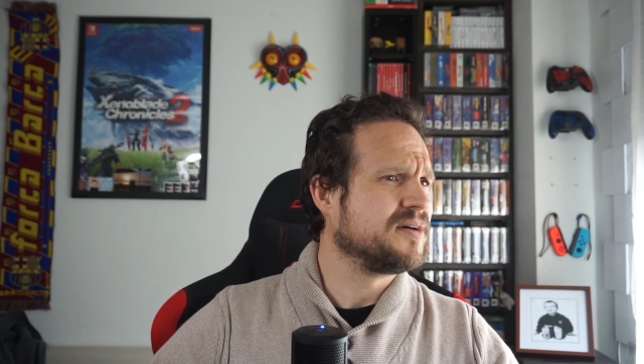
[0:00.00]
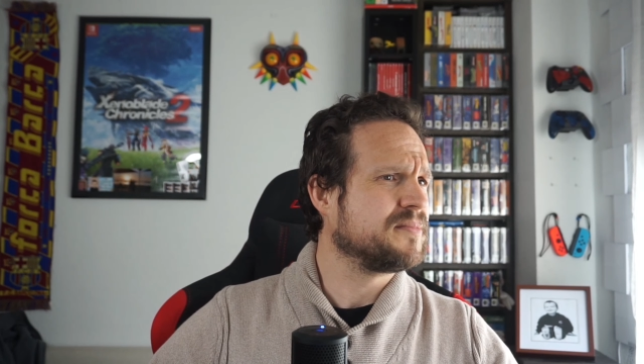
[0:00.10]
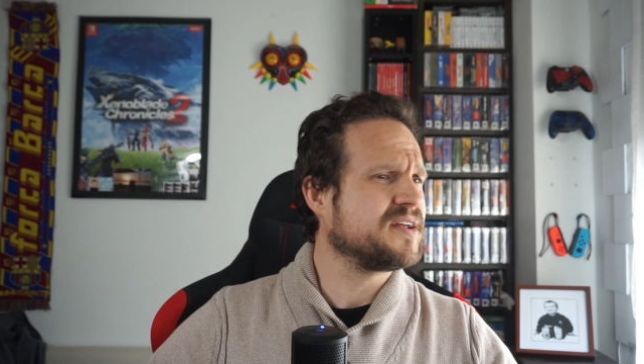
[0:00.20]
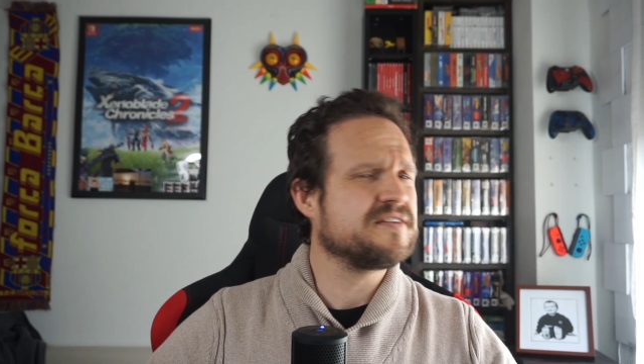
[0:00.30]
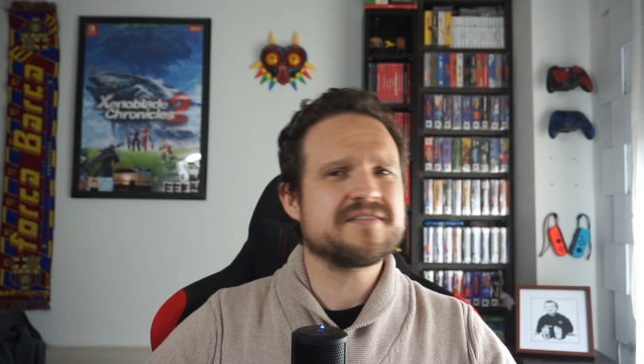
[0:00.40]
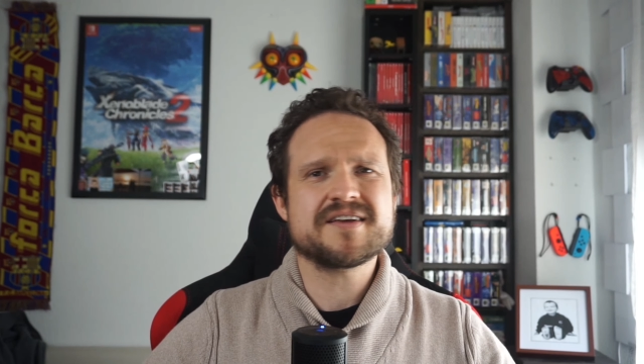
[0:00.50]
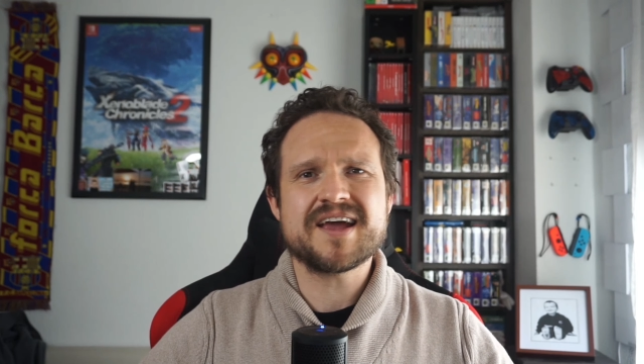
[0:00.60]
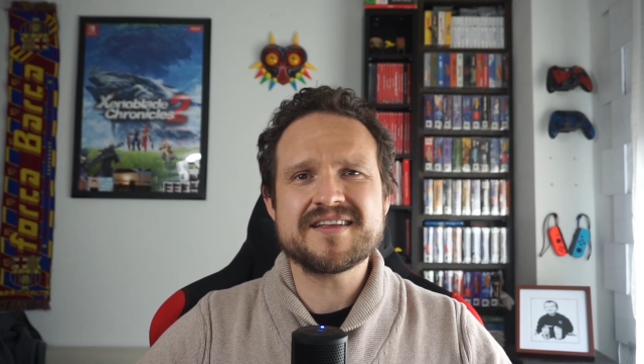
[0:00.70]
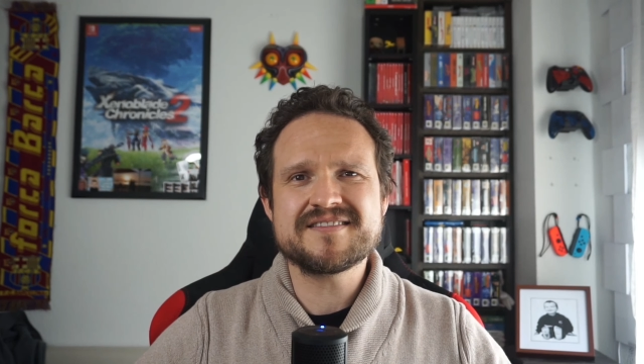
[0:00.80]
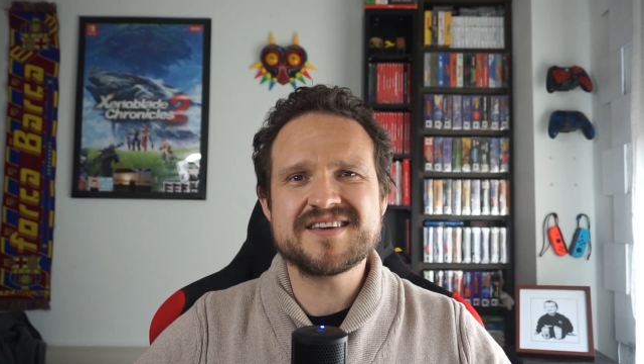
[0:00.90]
but I just
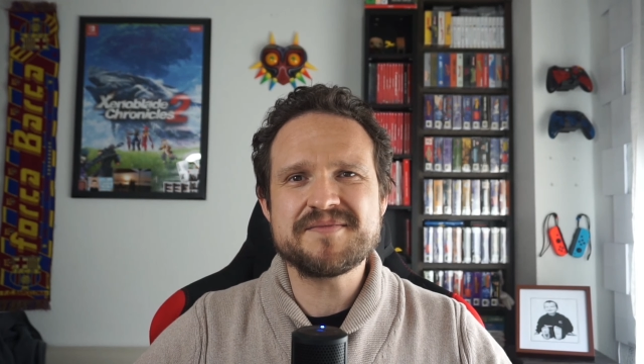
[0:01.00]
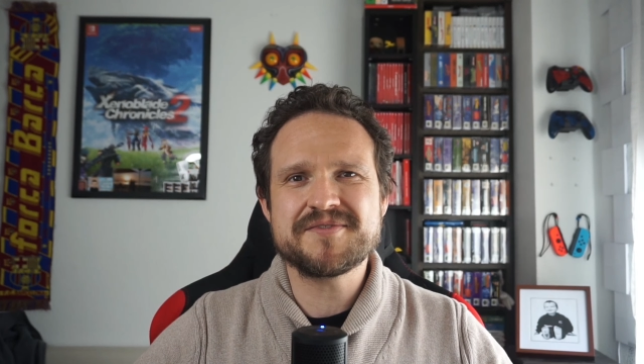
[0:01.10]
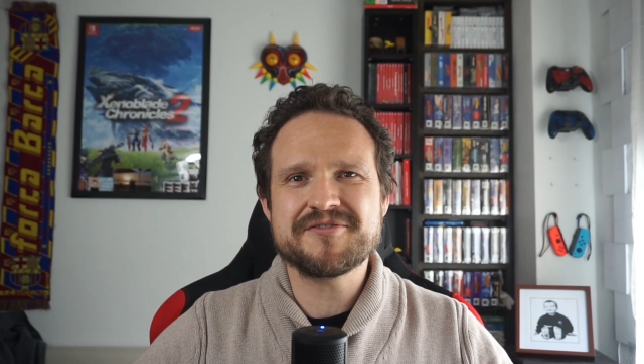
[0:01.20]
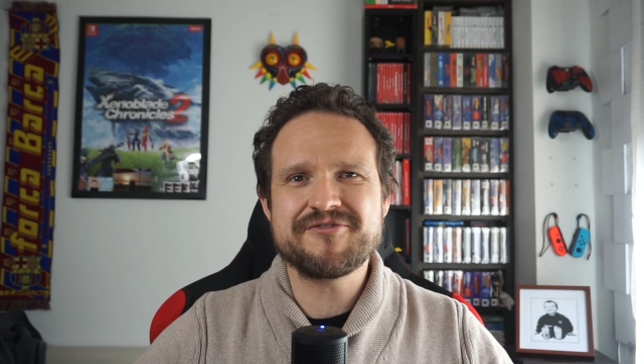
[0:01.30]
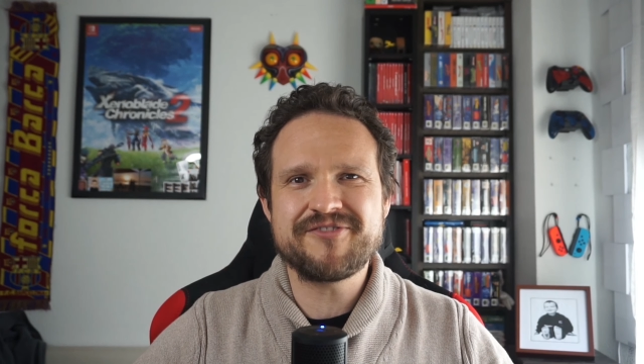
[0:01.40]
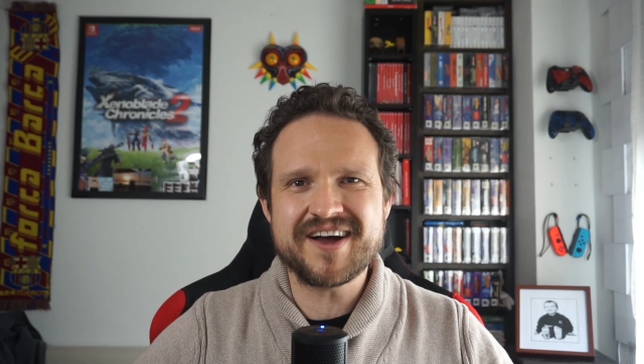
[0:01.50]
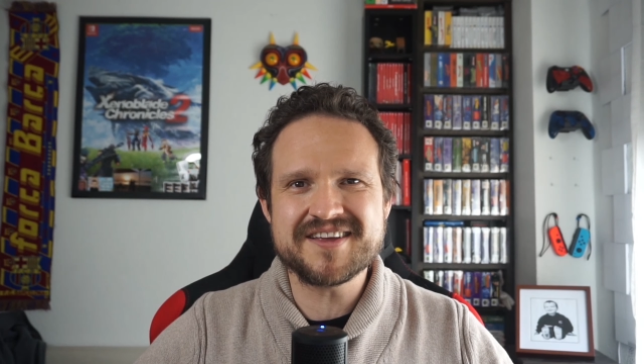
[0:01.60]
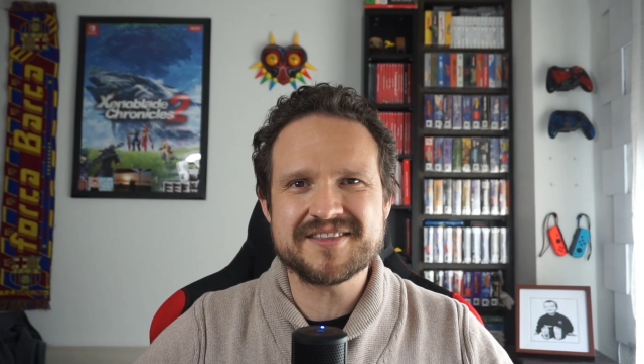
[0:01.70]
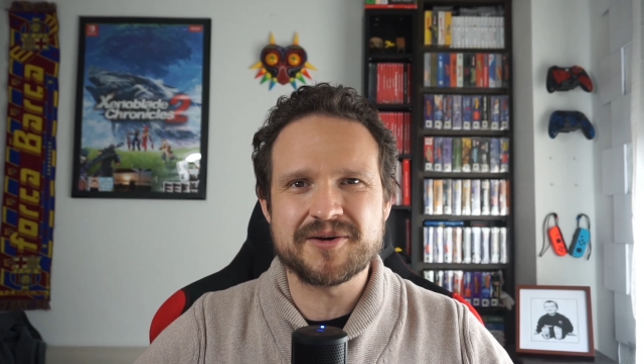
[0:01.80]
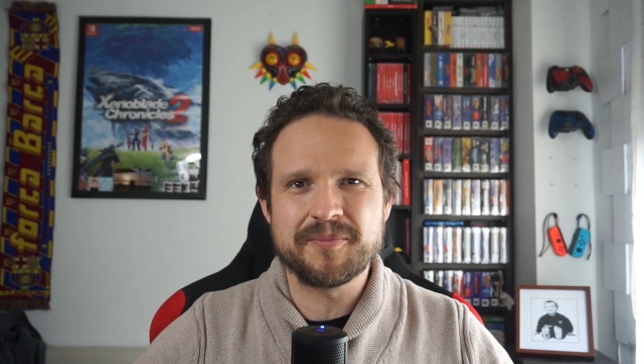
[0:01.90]
can't seem to
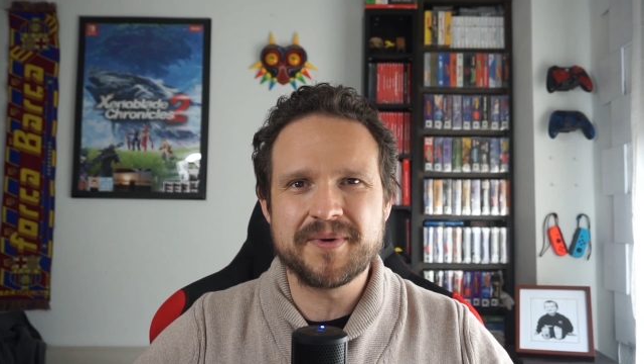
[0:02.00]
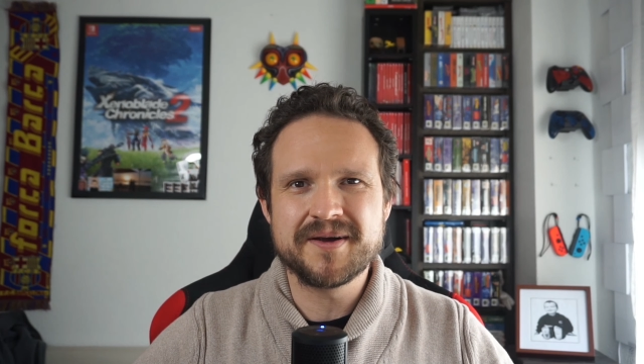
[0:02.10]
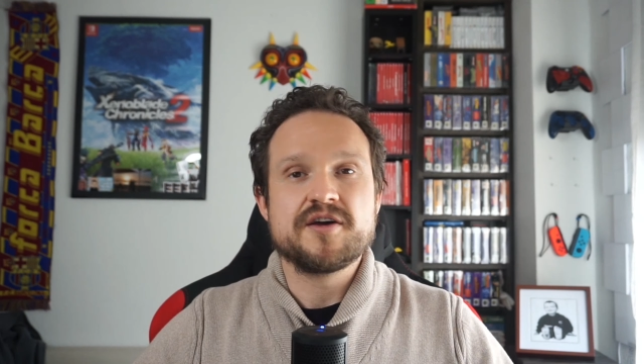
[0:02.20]
find them.